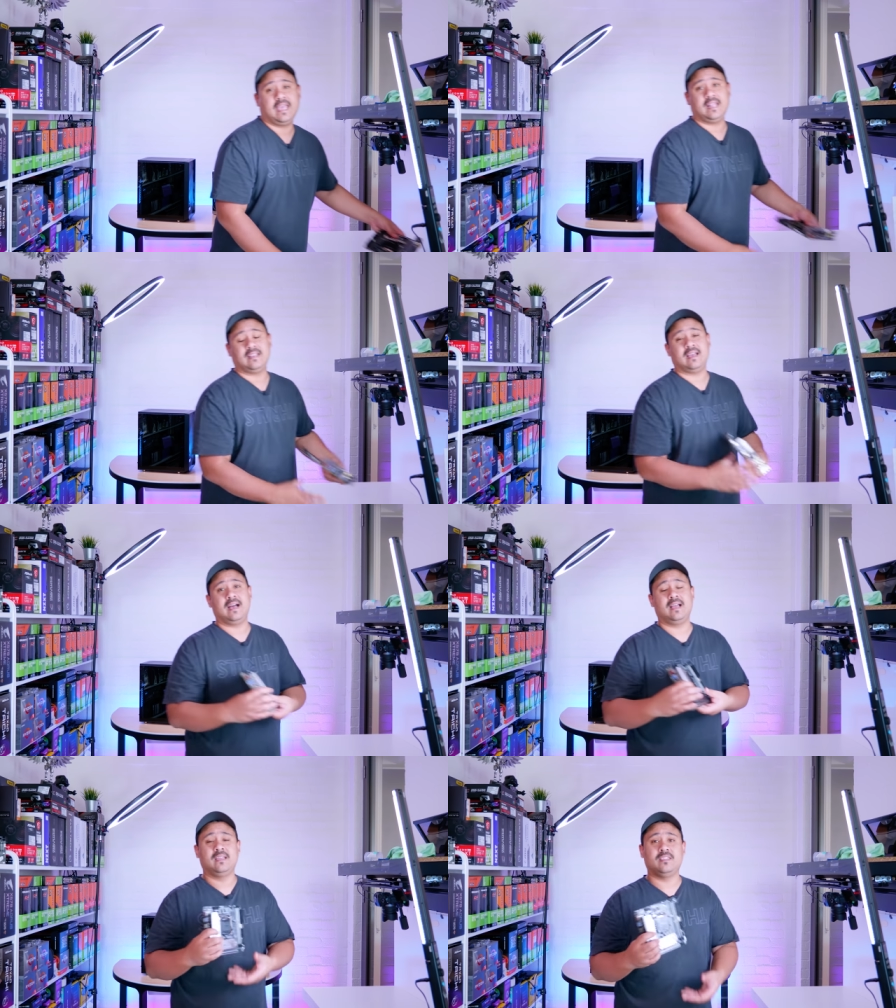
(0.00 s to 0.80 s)
and
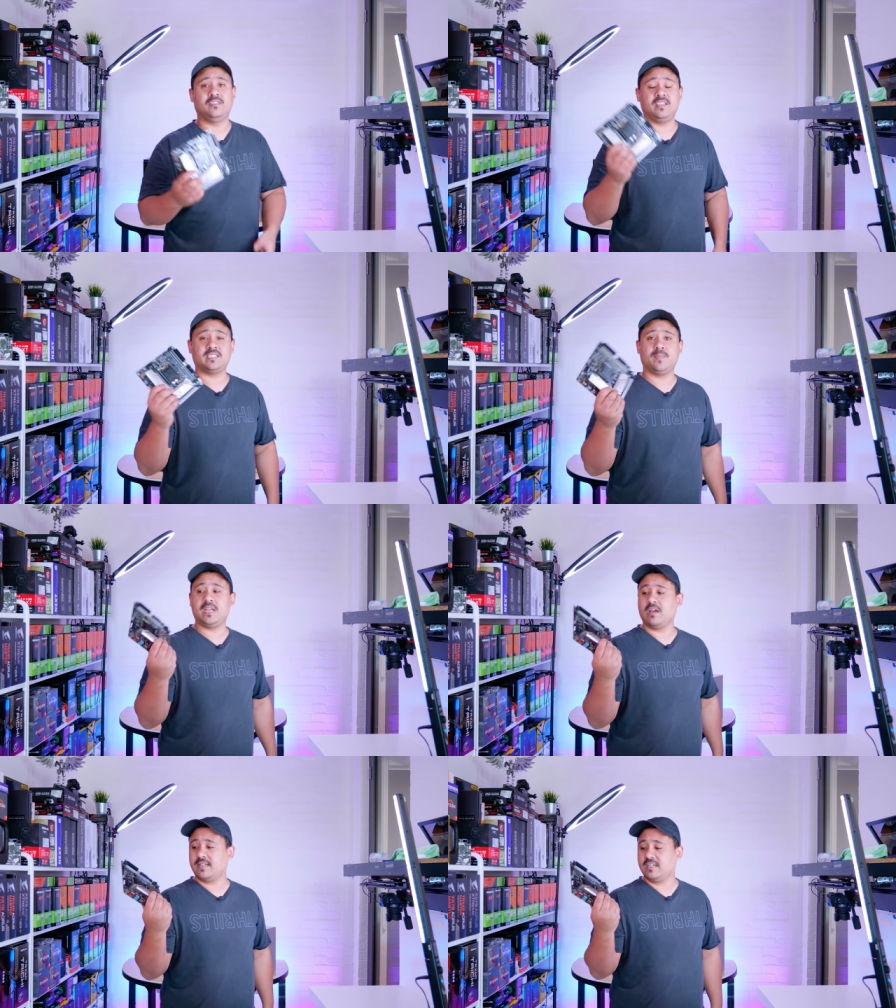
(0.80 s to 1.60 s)
this
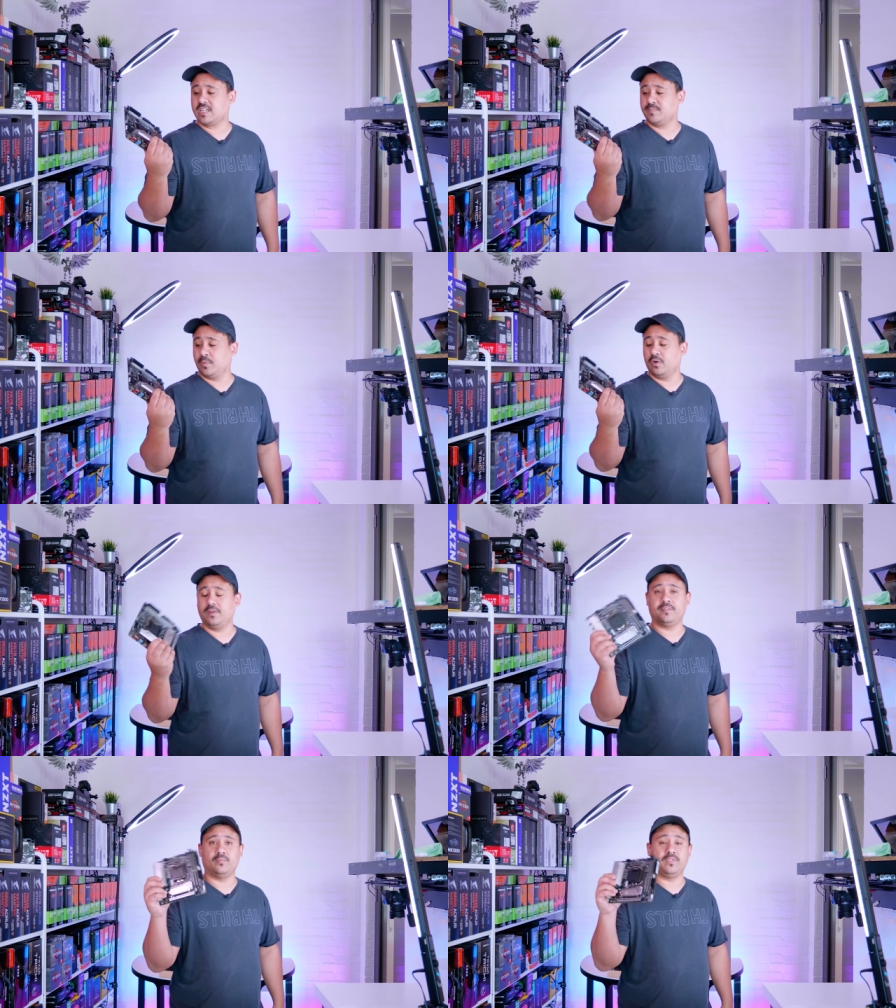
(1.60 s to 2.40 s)
mini ITX
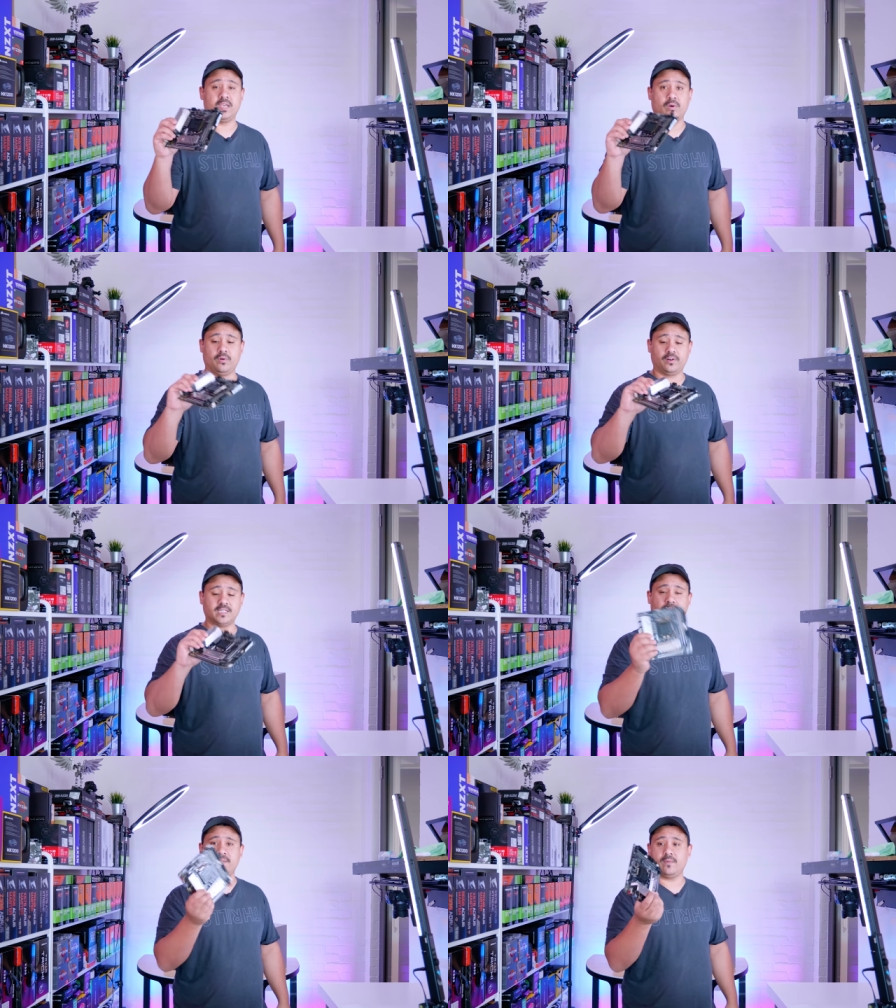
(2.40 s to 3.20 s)
board, the
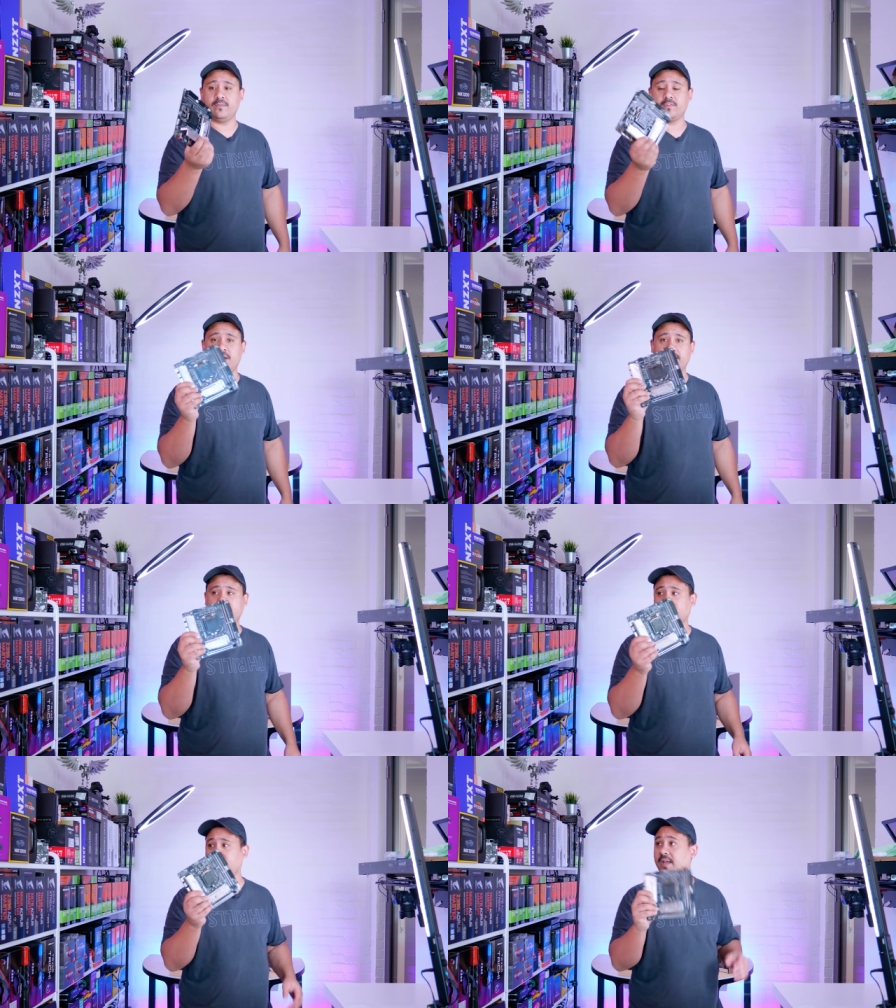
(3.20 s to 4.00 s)
AORUS one that we've got
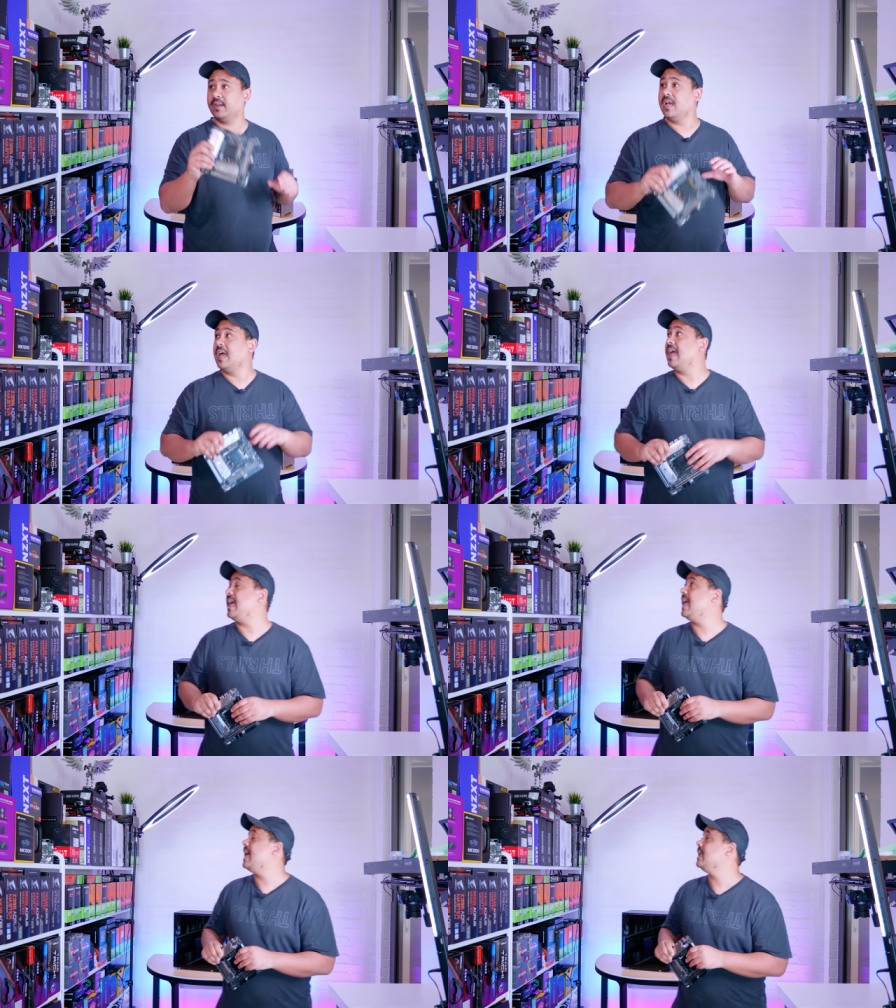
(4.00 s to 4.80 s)
laying around,
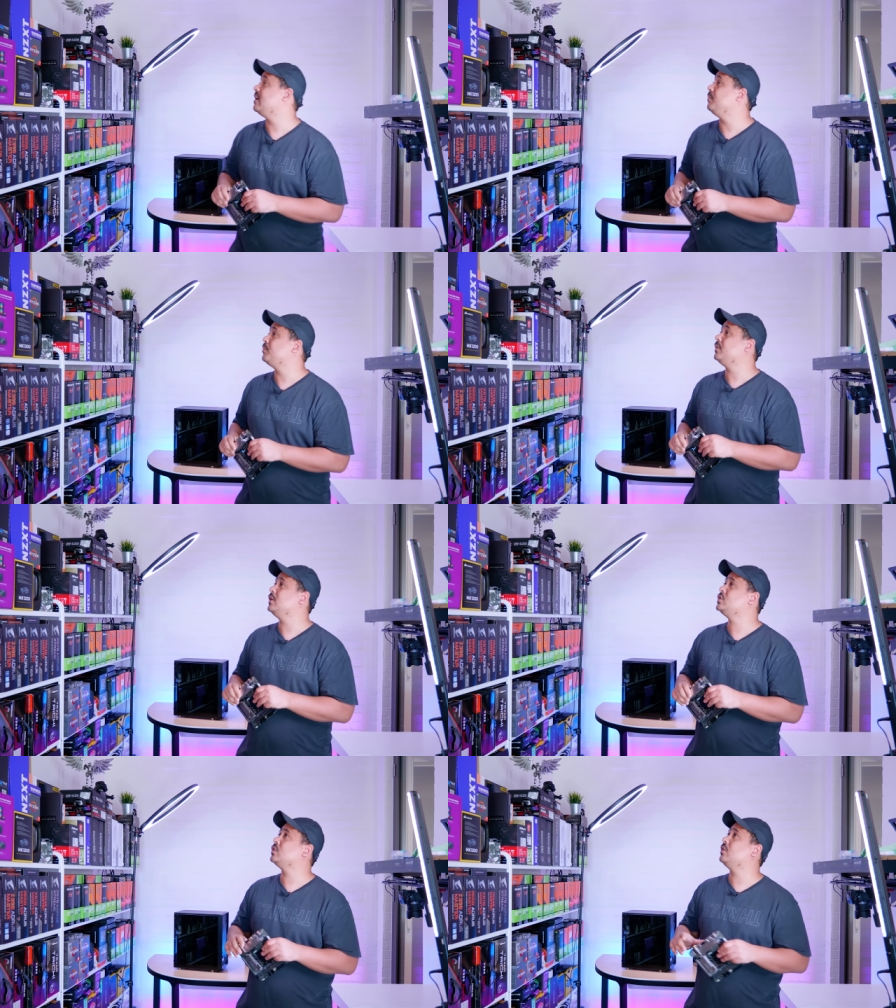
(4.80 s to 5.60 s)
and I'm
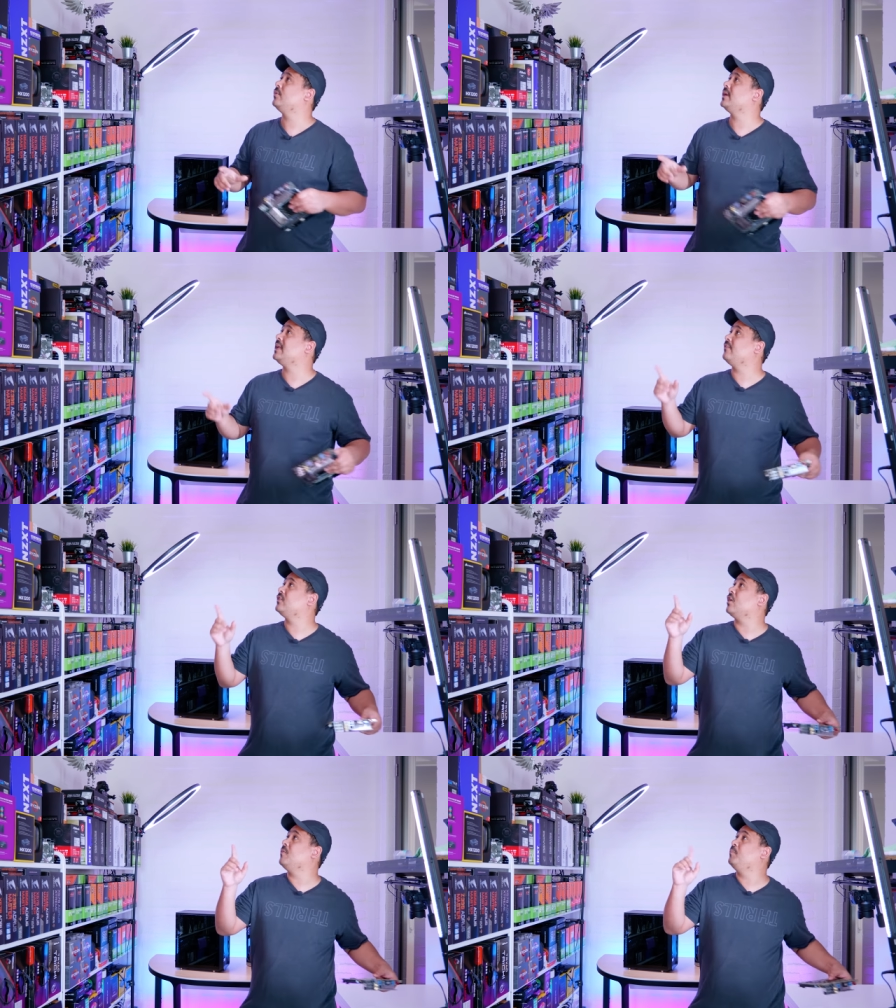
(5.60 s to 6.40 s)
pretty sure we're gonna have
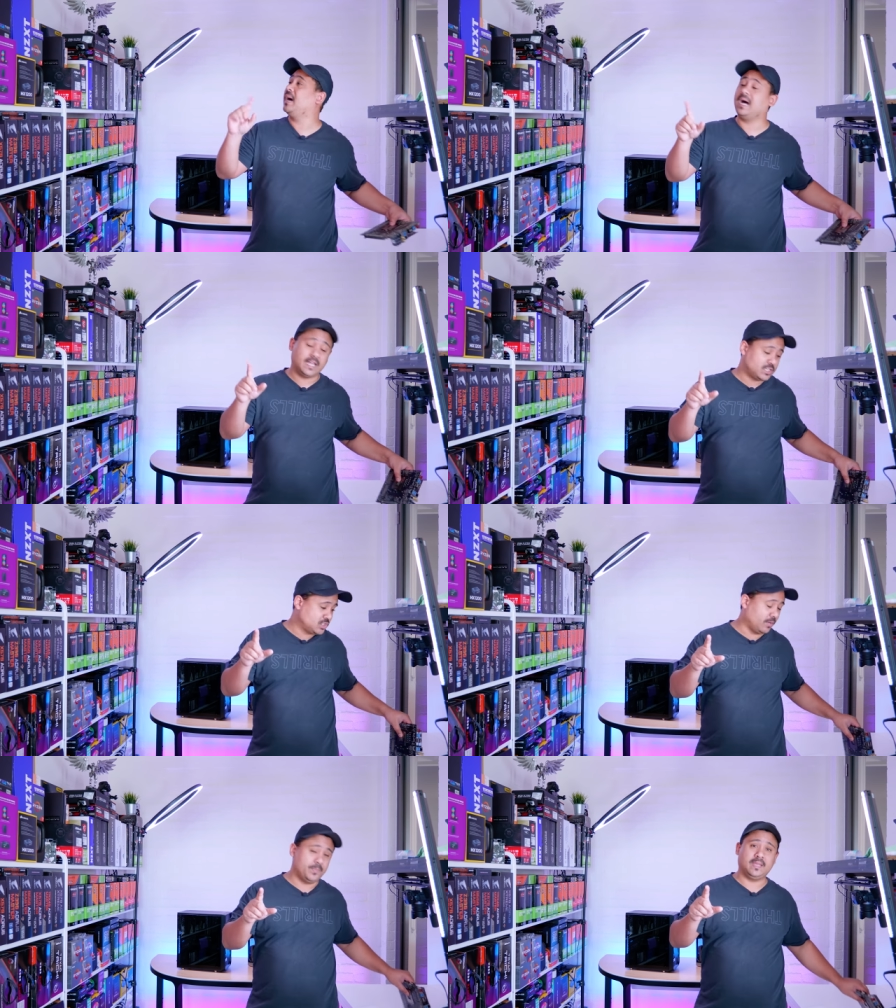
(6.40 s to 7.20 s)
to go part
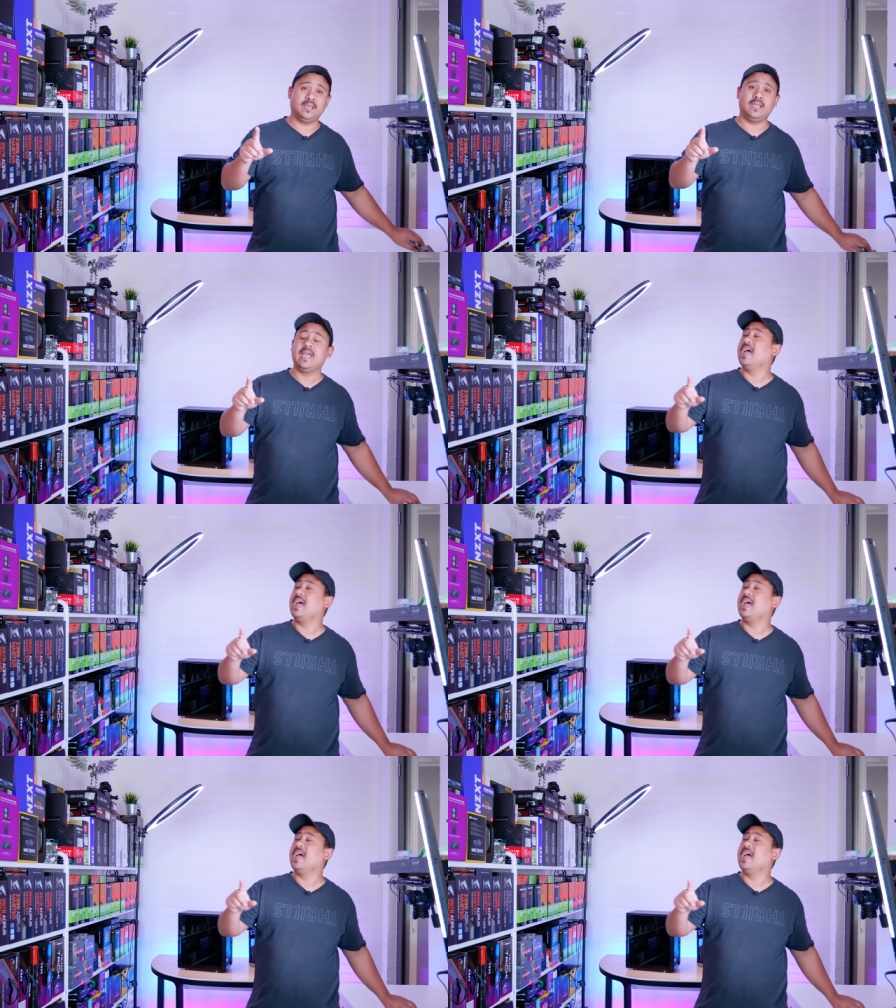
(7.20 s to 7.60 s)
shopping.